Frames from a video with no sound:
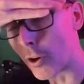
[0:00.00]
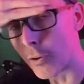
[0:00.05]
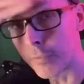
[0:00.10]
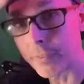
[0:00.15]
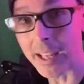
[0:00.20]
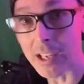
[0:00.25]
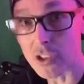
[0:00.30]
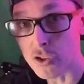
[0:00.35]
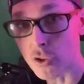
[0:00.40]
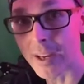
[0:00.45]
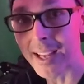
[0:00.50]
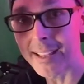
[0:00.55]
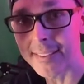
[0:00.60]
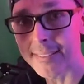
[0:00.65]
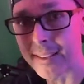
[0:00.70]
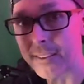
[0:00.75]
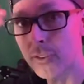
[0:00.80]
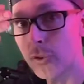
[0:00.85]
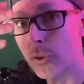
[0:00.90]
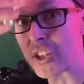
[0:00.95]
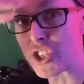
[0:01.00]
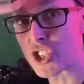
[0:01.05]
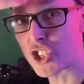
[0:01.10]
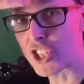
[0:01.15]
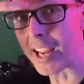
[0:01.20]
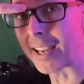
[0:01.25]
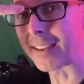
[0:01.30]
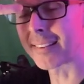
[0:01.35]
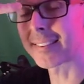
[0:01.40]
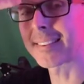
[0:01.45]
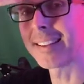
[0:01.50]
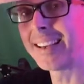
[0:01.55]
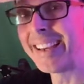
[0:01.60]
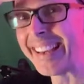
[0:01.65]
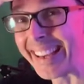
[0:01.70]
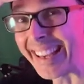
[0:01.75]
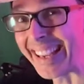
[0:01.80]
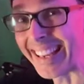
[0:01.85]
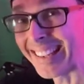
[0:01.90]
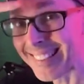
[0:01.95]
of the actual headset, so it shakes
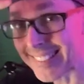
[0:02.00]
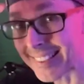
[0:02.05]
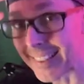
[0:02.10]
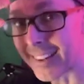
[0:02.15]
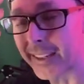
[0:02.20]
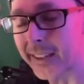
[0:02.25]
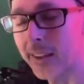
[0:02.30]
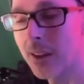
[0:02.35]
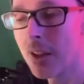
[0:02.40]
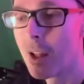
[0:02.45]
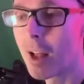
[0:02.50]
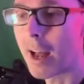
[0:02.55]
inside.